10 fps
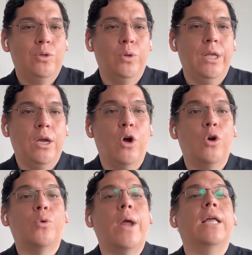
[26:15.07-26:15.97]
to the
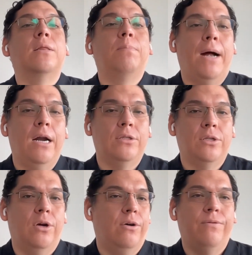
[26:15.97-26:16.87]
correct
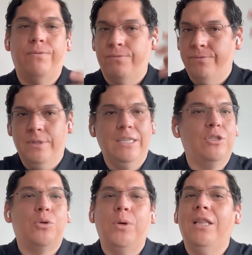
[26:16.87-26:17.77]
part of
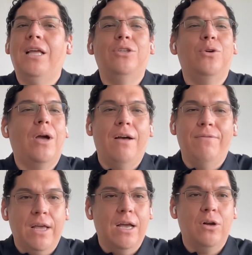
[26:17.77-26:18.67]
the tree that you
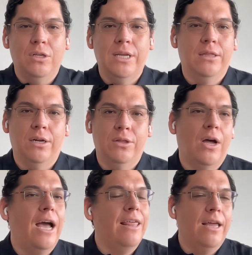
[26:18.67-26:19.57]
have in a call center,
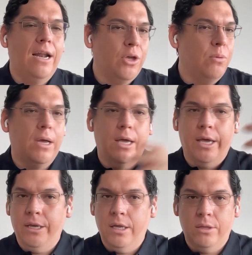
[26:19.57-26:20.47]
not either a
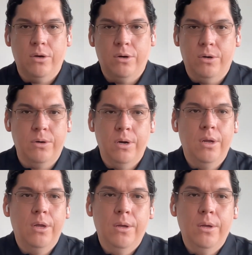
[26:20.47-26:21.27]
human agent or